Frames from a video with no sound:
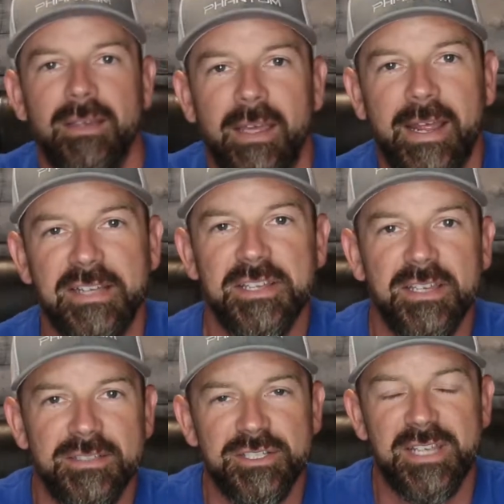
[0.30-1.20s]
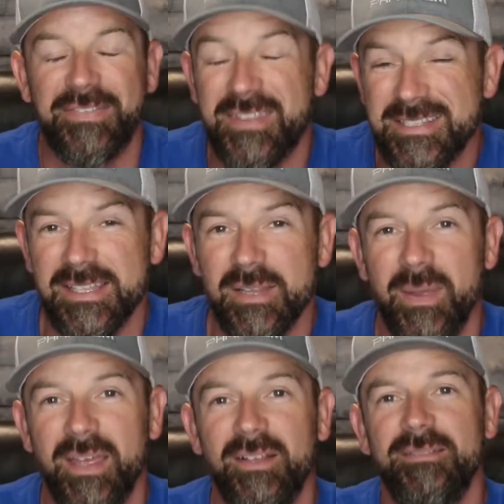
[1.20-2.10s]
Hey guys, just got this in the
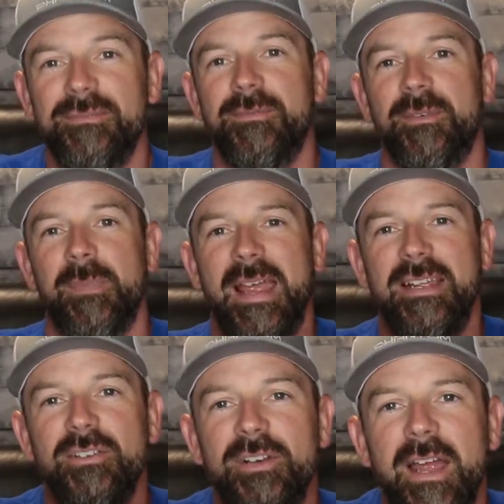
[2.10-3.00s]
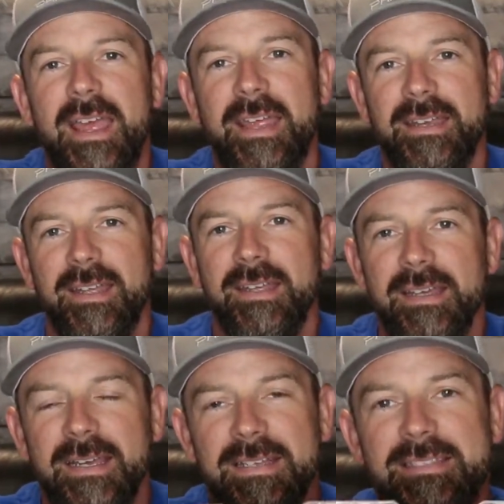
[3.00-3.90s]
mail from Angler Aid.
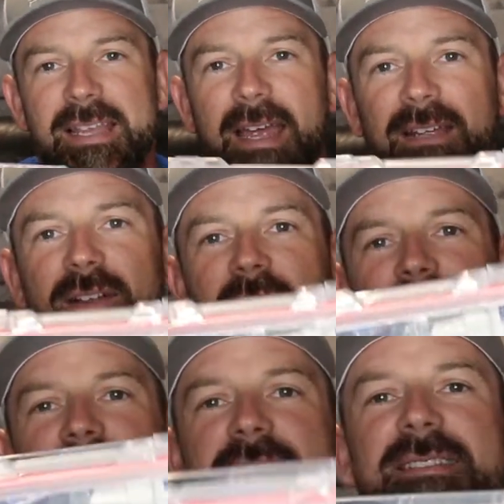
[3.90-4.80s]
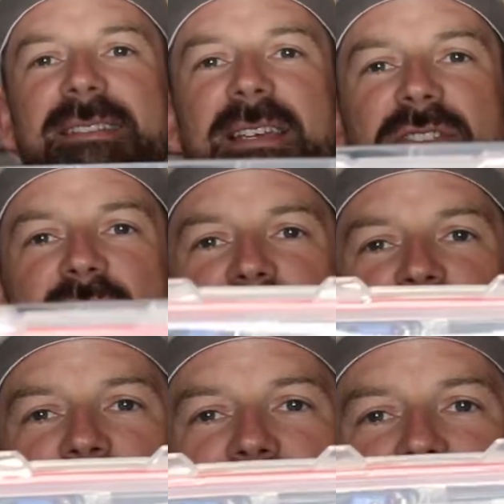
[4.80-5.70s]
It's the Angler Aid Essentials
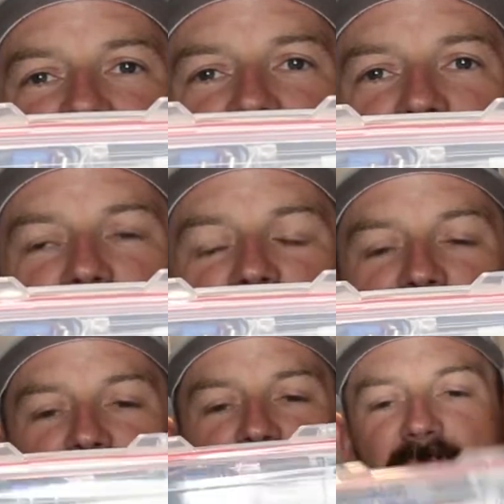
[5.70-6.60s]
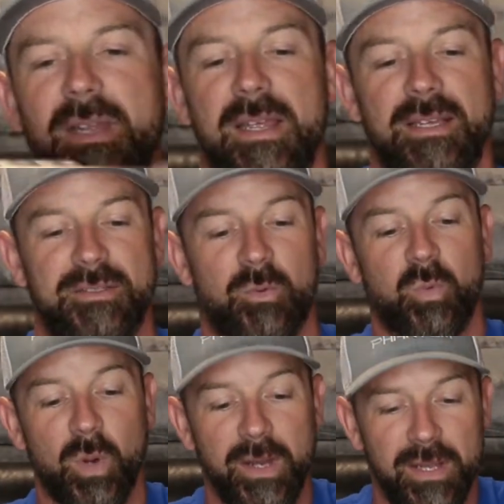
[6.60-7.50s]
box for your boat. It's
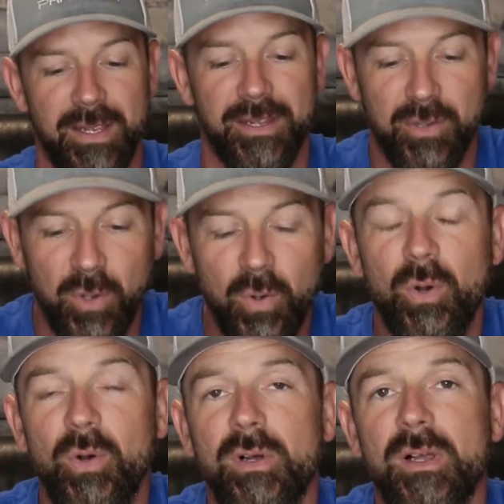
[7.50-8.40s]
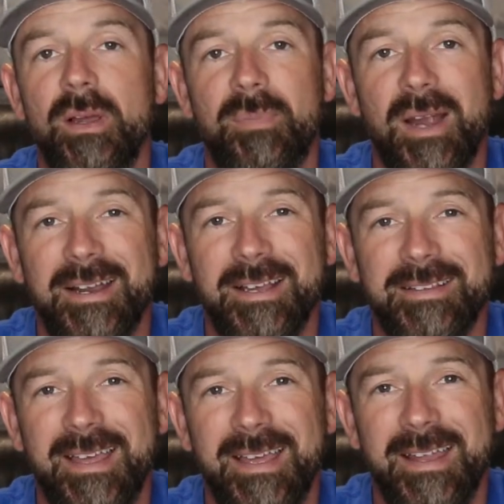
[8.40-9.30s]
a really cool
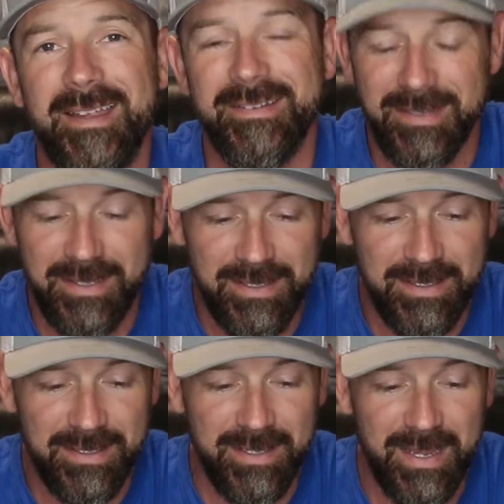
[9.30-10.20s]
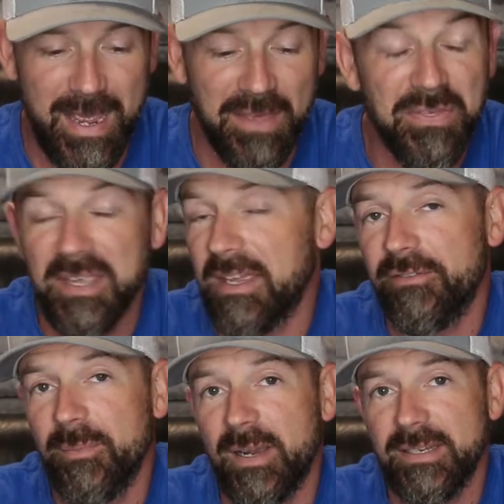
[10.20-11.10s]
product that uh, I think
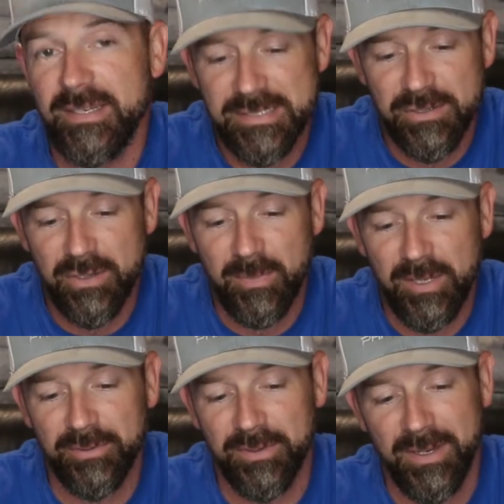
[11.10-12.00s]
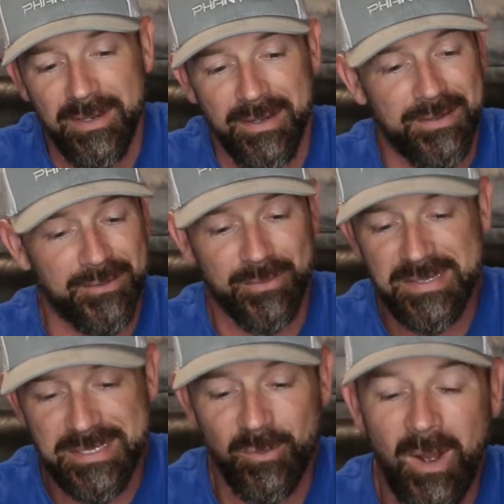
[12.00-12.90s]
everybody needs in their boat. And the
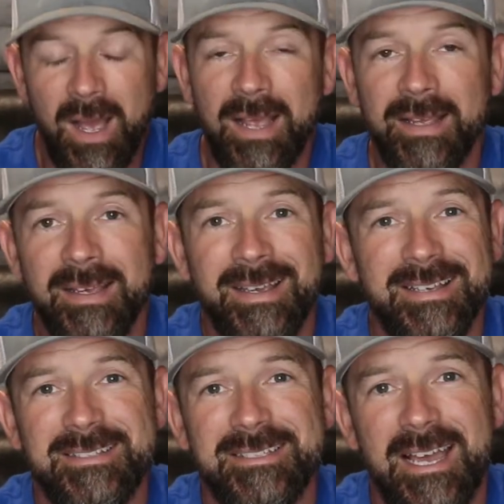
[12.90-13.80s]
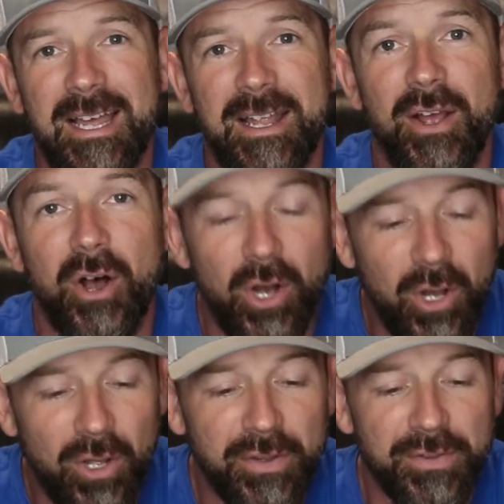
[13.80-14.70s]
reason why is it's got
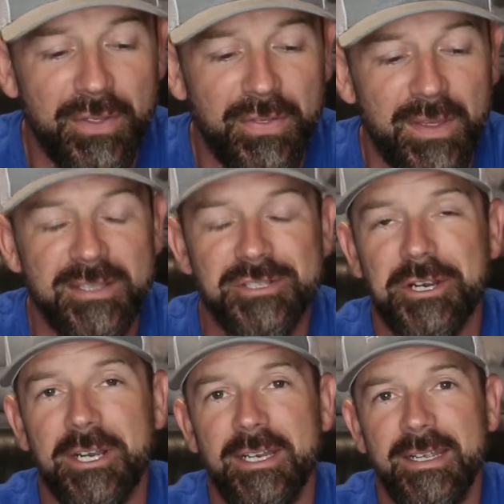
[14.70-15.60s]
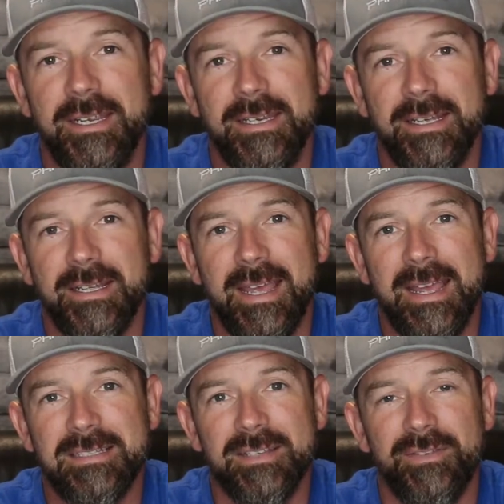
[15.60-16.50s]
all the things you're going to need in
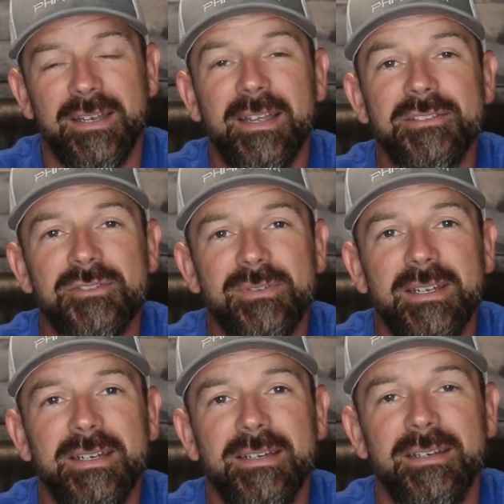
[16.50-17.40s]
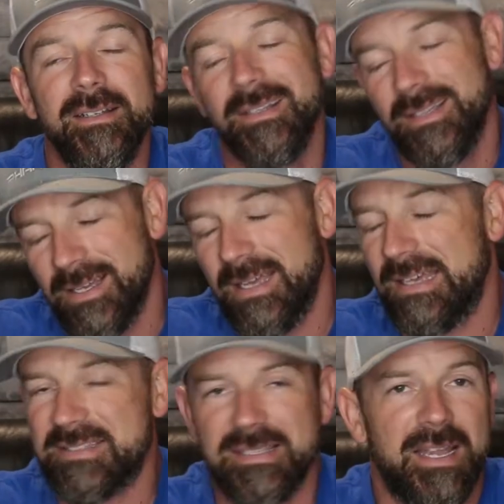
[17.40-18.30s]
case of an injury,
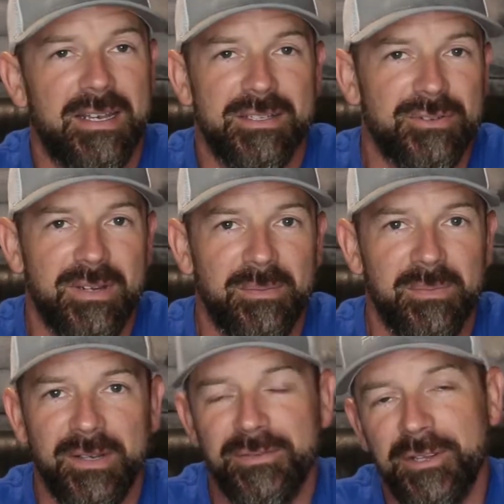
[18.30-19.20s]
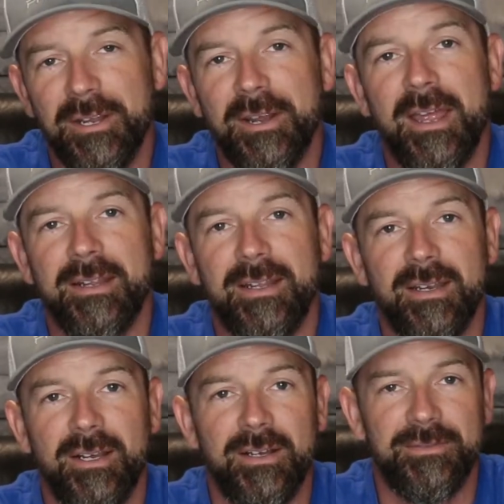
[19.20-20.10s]
uh, slight injury. I mean, if you get your head
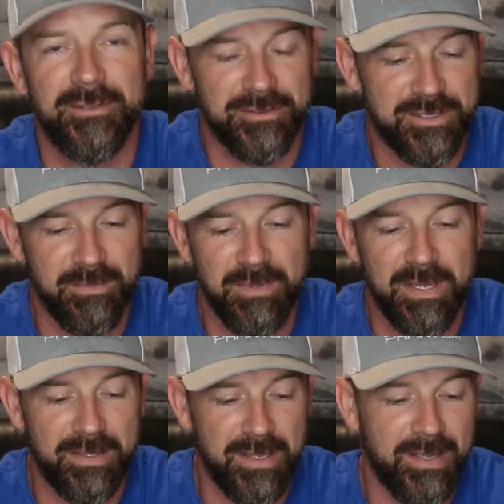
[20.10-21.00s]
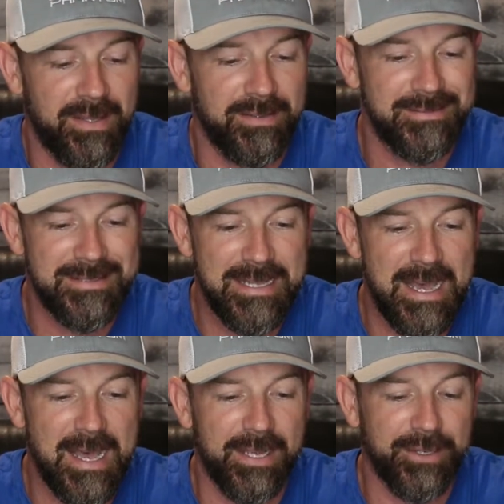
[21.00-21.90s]
cut off or something like that,
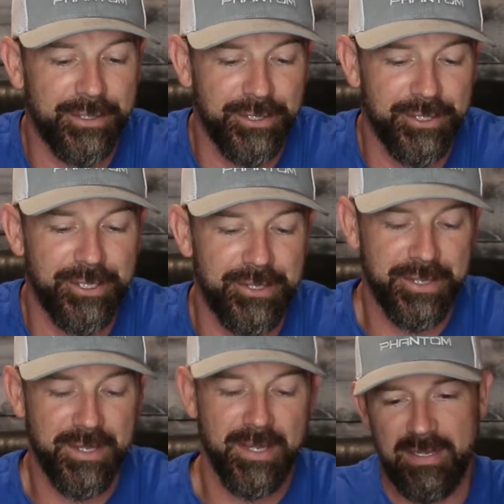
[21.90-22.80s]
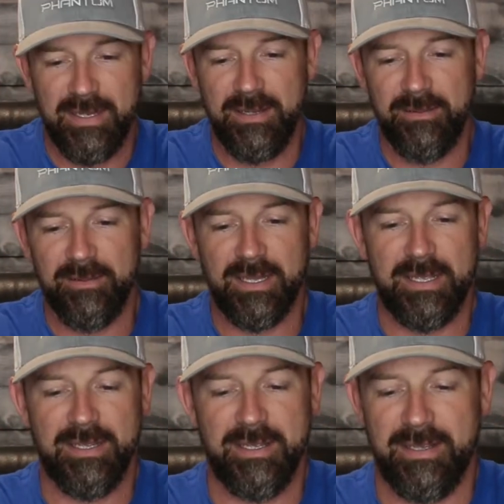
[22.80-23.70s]
not good. Uh,
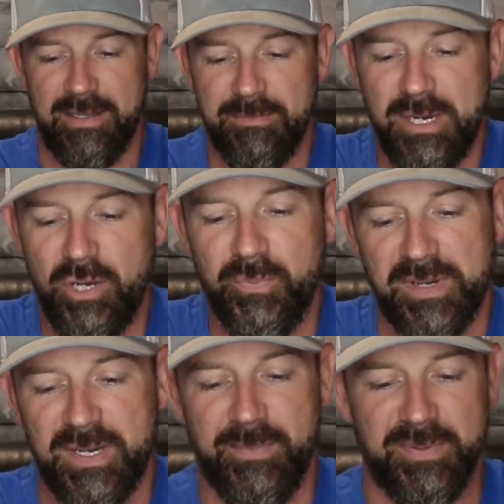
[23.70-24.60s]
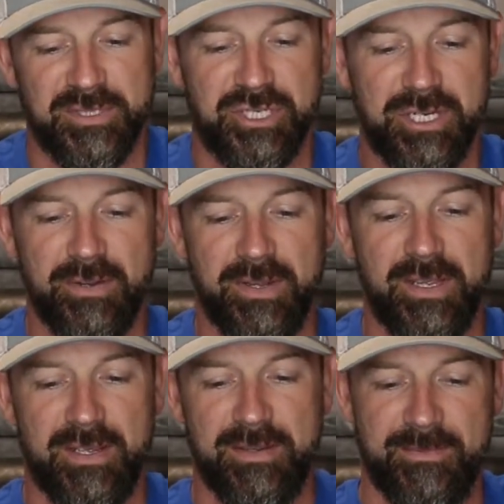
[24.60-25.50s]
let, I'm going to open it up and show
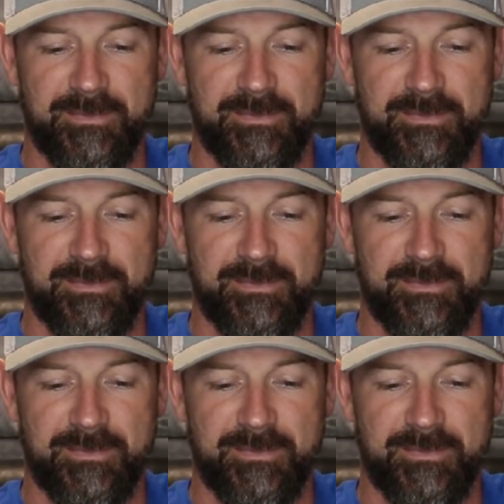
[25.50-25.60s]
you.